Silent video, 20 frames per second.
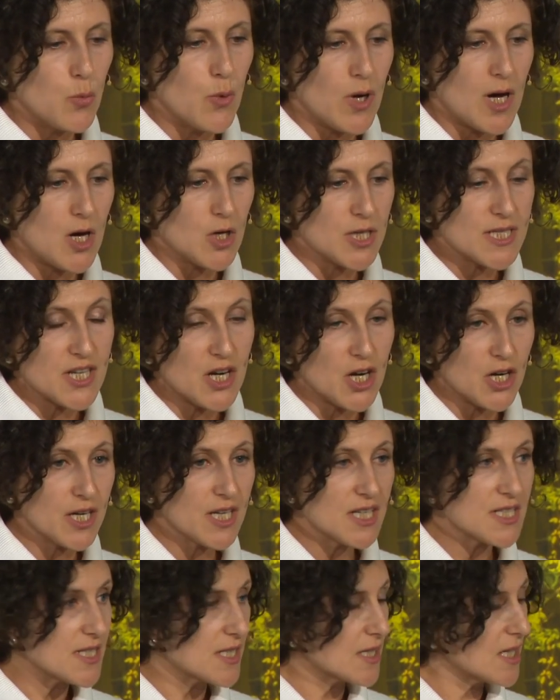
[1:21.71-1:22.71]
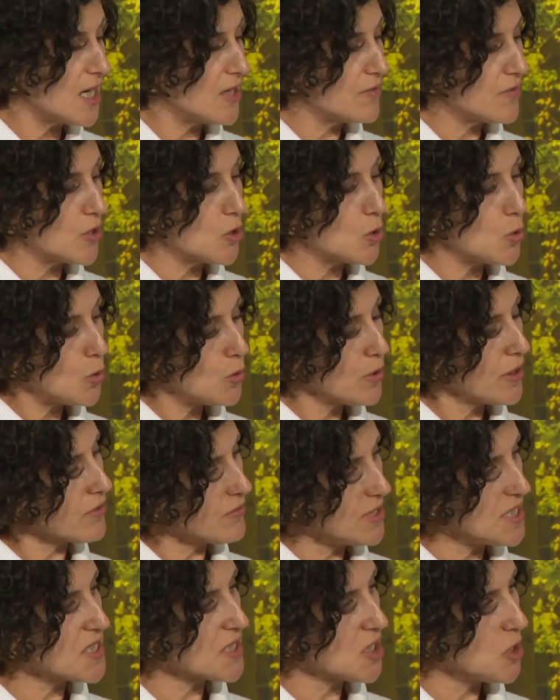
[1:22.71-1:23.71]
Our targets cover all
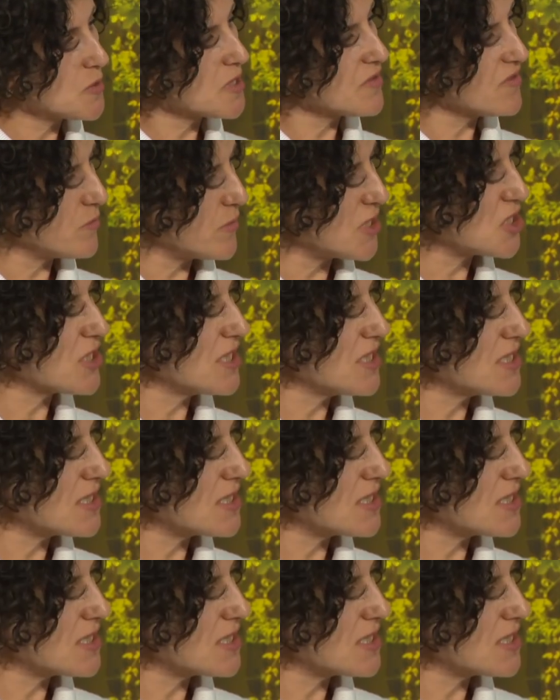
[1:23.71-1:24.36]
three scopes of emissions,